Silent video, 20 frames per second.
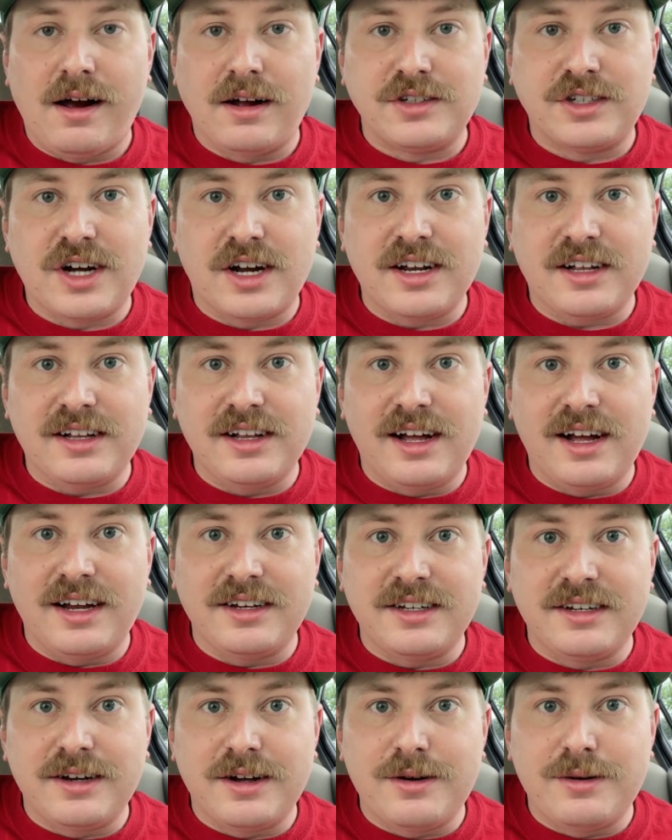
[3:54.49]
Johnny
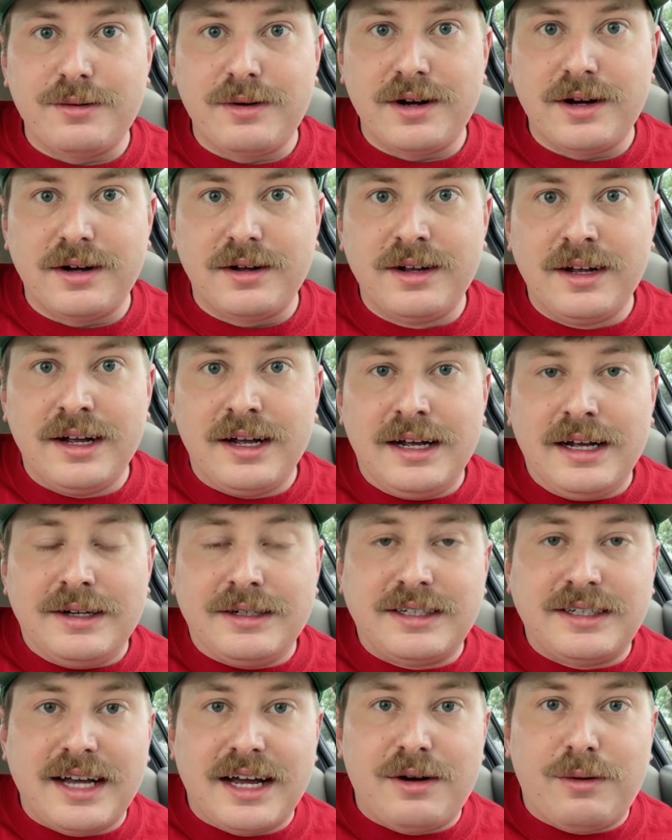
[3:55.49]
Clyde,
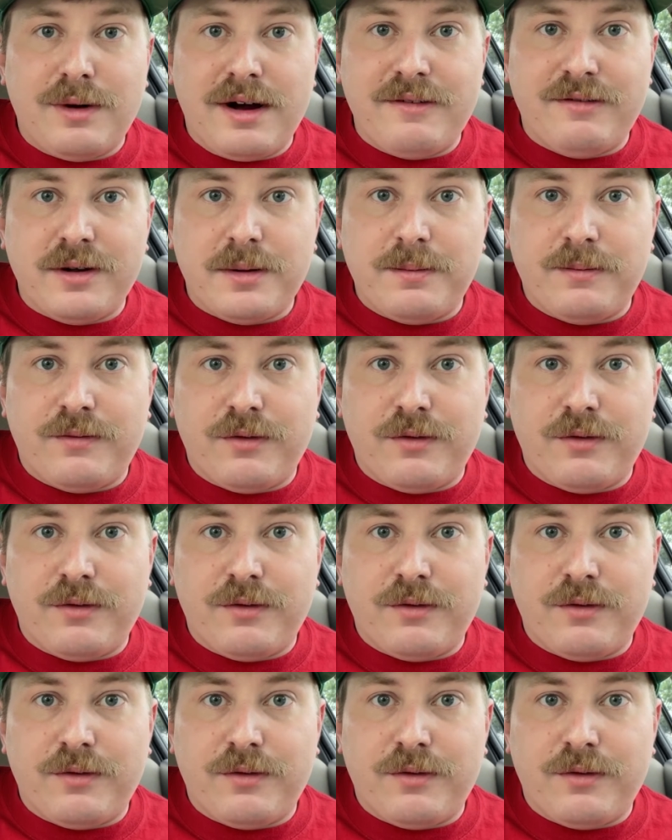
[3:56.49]
stayed away from